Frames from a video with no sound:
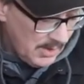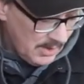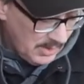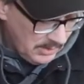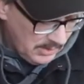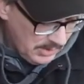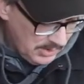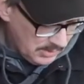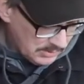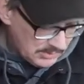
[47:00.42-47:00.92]

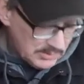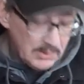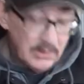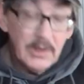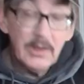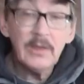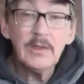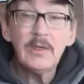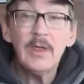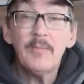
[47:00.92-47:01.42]

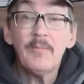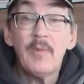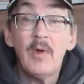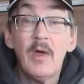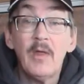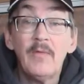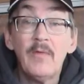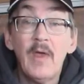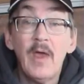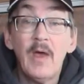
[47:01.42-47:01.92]
little tip
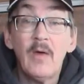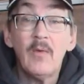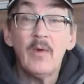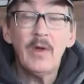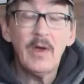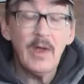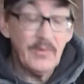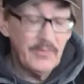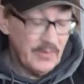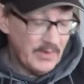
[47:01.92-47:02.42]
on that
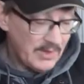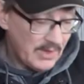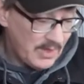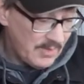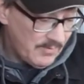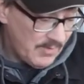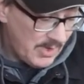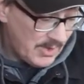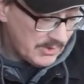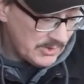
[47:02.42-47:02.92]
one, I think I
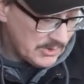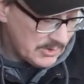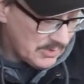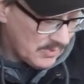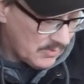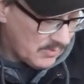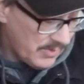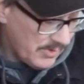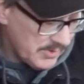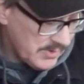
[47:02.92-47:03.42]
mentioned
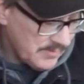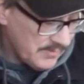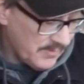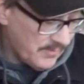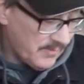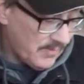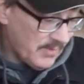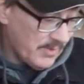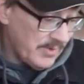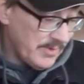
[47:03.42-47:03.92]
it once
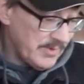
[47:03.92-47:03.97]
before,